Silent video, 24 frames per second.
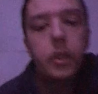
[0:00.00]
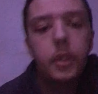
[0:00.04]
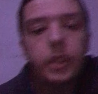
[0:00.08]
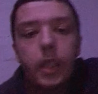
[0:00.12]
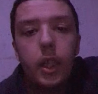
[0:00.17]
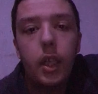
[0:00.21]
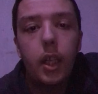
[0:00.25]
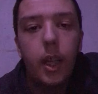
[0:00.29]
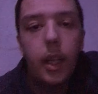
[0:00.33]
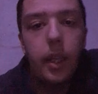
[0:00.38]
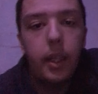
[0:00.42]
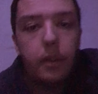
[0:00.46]

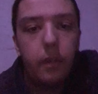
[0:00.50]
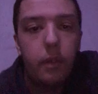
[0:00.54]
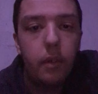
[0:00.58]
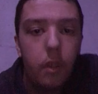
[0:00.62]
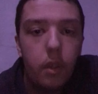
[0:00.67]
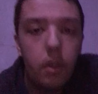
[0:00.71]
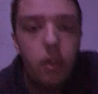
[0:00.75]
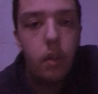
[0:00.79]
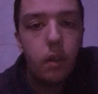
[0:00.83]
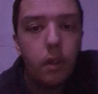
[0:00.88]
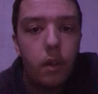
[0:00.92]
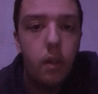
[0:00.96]
So,
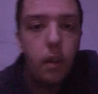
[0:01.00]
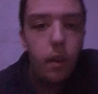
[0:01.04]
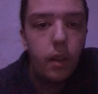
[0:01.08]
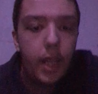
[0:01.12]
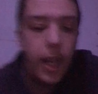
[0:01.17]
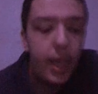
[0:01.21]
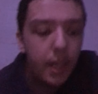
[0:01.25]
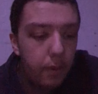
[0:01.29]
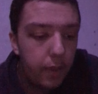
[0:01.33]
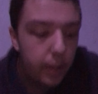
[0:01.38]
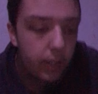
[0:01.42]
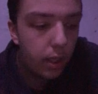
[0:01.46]

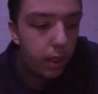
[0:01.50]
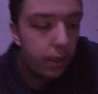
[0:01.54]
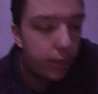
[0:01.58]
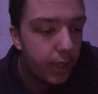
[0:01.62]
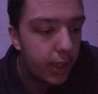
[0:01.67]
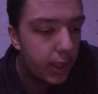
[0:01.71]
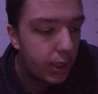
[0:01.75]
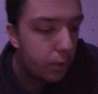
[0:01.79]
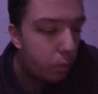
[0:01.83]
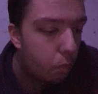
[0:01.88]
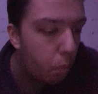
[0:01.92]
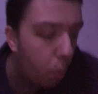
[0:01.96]
anyway,
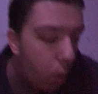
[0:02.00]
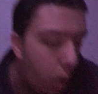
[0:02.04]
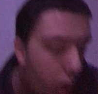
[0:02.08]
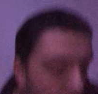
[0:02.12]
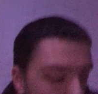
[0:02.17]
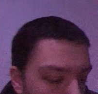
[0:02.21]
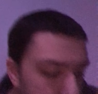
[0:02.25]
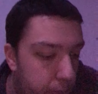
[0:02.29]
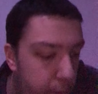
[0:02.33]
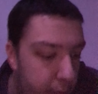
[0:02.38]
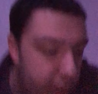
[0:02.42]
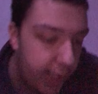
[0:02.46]
guys, that's what
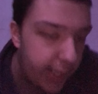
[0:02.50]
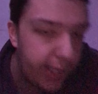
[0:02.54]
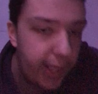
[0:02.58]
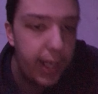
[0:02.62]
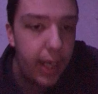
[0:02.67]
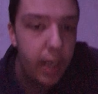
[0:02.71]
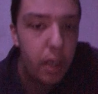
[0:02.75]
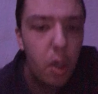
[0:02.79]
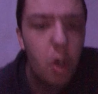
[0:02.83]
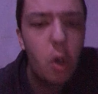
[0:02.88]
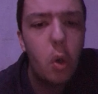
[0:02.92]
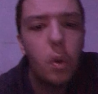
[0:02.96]
I'm
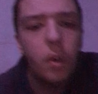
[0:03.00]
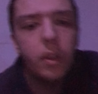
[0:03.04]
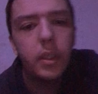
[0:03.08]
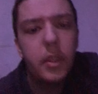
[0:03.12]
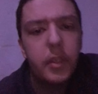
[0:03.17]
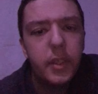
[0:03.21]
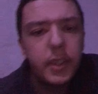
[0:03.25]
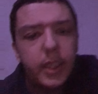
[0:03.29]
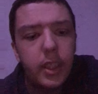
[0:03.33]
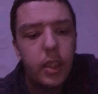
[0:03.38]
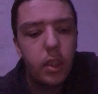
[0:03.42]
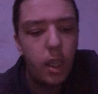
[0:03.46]
taking. Oh,
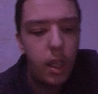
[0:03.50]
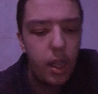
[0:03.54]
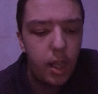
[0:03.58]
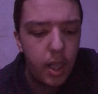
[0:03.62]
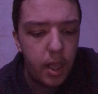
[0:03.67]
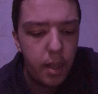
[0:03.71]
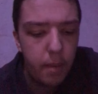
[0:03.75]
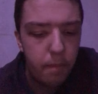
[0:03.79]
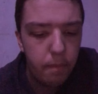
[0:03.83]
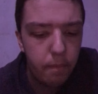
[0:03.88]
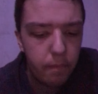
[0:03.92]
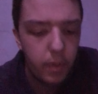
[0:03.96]

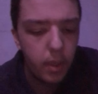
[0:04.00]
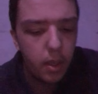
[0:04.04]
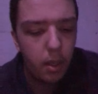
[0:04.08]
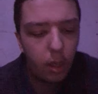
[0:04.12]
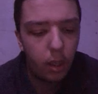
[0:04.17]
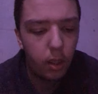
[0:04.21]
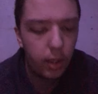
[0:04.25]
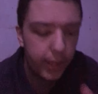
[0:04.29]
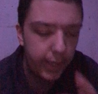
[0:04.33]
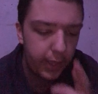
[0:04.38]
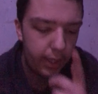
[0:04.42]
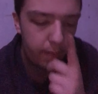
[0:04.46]
a
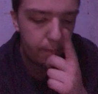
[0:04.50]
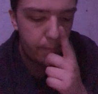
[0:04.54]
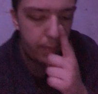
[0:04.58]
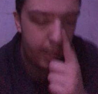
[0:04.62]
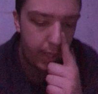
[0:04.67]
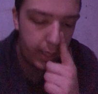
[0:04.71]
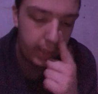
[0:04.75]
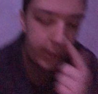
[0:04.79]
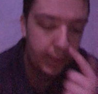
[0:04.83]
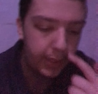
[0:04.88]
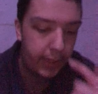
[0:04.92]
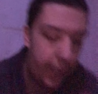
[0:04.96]
lot of you have been
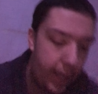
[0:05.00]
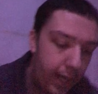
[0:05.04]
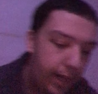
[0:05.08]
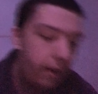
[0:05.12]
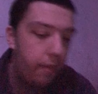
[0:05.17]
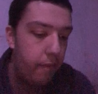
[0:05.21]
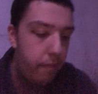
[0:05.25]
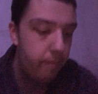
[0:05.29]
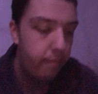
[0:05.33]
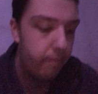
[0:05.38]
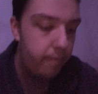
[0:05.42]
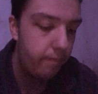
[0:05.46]

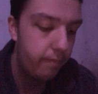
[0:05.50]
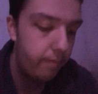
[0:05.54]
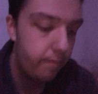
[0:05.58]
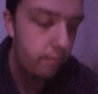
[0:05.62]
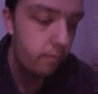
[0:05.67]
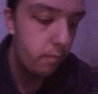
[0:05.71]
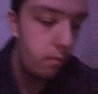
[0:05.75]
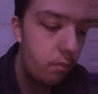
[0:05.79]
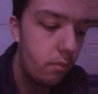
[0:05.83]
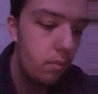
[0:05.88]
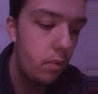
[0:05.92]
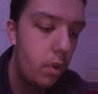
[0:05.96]
asking,
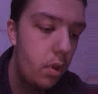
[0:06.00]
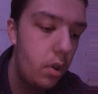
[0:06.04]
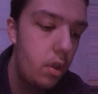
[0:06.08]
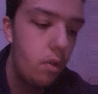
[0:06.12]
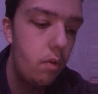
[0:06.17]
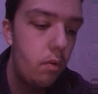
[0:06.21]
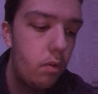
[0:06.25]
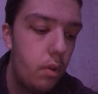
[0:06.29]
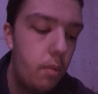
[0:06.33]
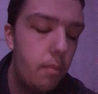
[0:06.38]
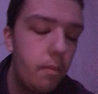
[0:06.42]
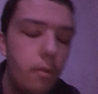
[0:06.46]

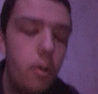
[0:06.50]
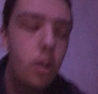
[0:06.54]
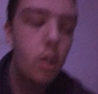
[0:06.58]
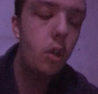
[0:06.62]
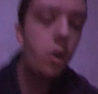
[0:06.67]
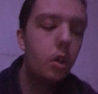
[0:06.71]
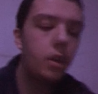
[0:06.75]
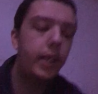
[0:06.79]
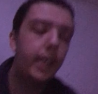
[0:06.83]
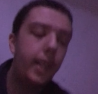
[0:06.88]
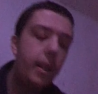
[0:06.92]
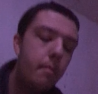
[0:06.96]
a
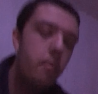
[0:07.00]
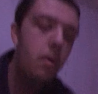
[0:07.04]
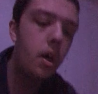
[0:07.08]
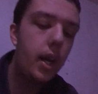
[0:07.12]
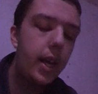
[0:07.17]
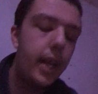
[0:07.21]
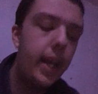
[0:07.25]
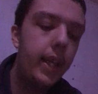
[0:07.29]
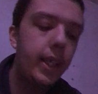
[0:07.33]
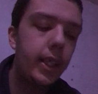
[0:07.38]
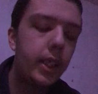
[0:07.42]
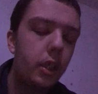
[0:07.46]
lot of you
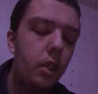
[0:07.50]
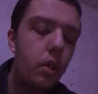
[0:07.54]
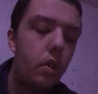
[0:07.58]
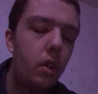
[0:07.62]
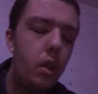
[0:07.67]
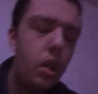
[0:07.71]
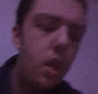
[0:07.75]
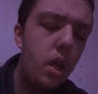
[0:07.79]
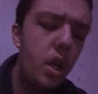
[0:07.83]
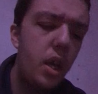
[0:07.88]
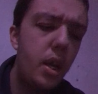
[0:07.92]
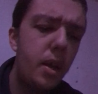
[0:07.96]
might ask
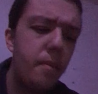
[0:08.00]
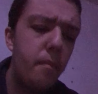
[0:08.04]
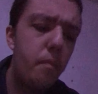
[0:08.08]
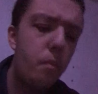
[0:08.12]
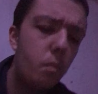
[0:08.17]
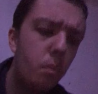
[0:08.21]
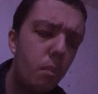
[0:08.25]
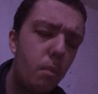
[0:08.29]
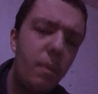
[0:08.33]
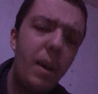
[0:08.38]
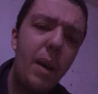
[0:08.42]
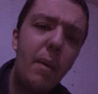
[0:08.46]

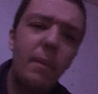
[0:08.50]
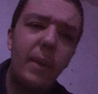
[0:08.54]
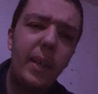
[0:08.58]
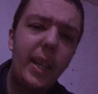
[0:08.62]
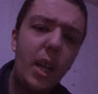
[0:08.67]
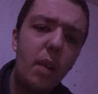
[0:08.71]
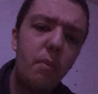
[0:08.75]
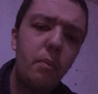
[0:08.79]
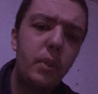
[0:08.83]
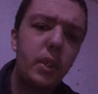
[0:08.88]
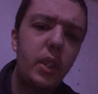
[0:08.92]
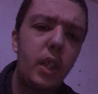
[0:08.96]
about my
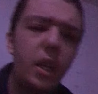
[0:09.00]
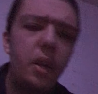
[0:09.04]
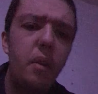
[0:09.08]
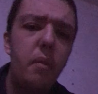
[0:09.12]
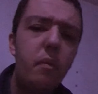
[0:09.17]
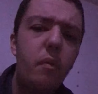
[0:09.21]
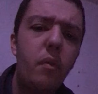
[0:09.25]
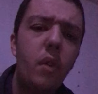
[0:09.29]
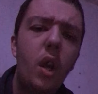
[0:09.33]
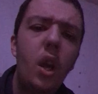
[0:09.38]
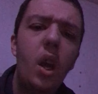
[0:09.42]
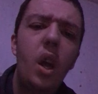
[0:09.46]
camp stove.